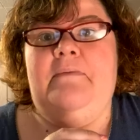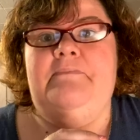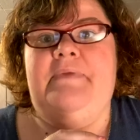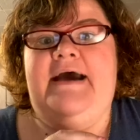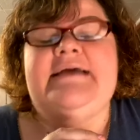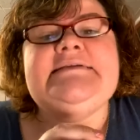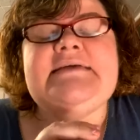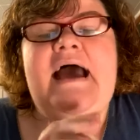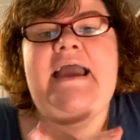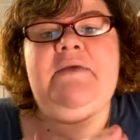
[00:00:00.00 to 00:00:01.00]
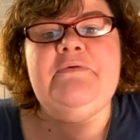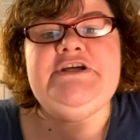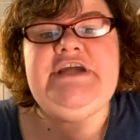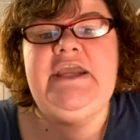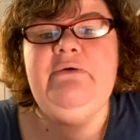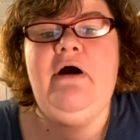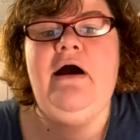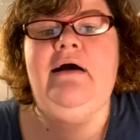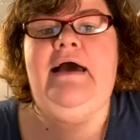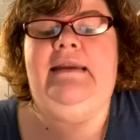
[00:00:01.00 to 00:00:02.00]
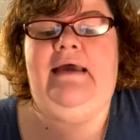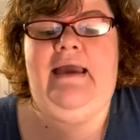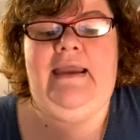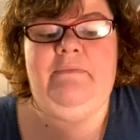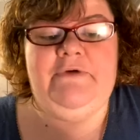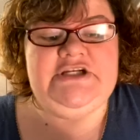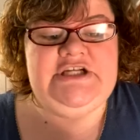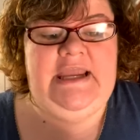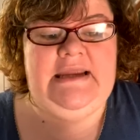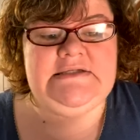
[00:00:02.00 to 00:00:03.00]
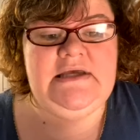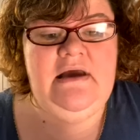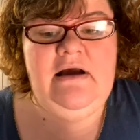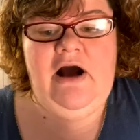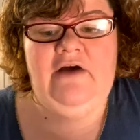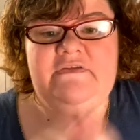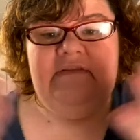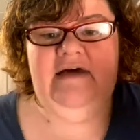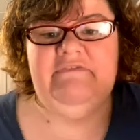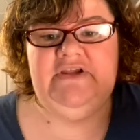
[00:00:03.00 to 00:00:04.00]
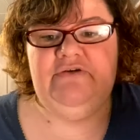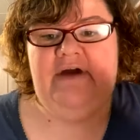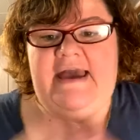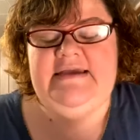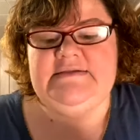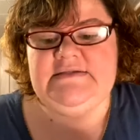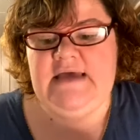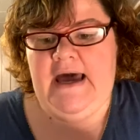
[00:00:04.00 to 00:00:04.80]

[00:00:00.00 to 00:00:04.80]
But I appreciate you all, and I appreciate all the love that you guys